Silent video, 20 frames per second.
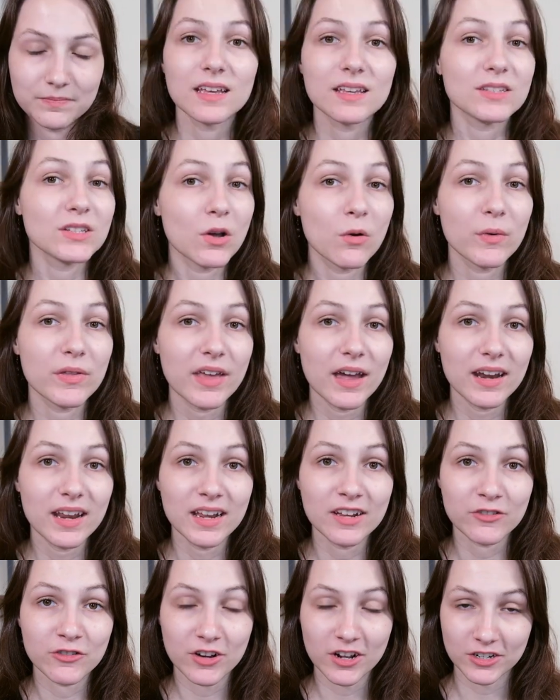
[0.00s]
So with that
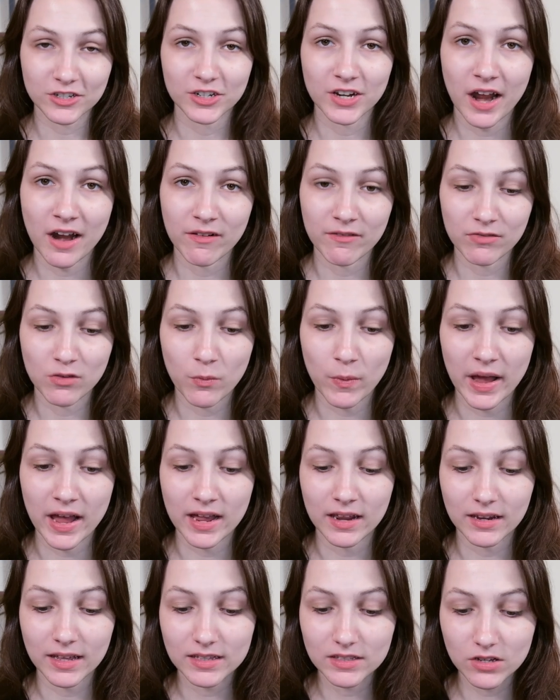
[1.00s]
introduction out of the
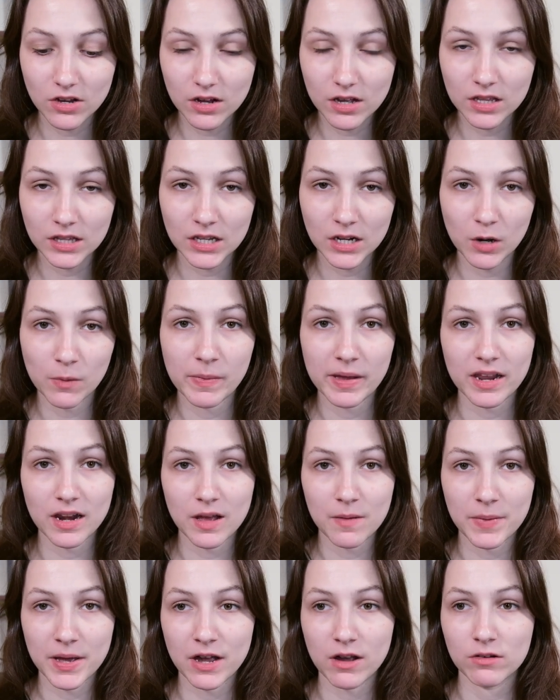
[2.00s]
way, let's talk a little bit
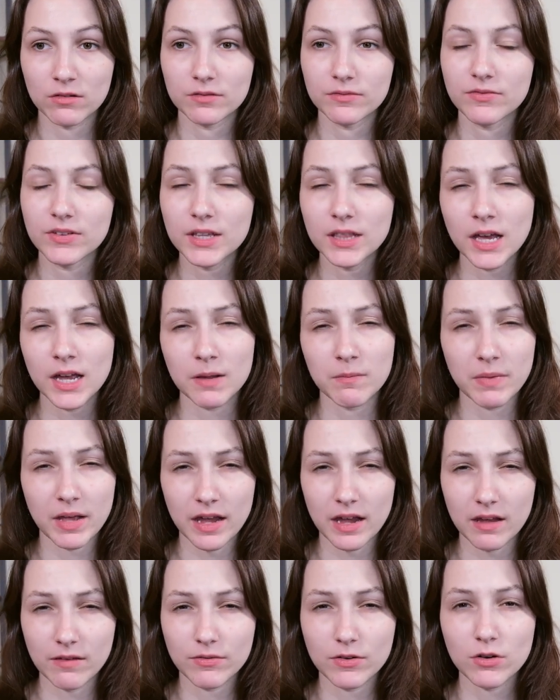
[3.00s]
about feline
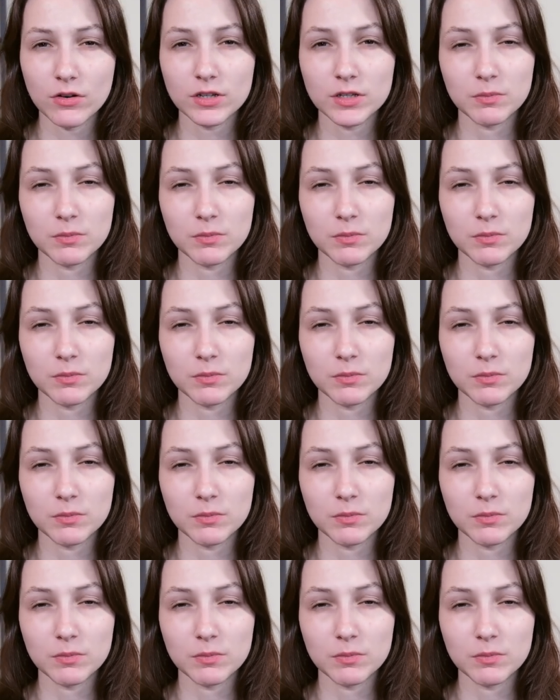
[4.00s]
behavior,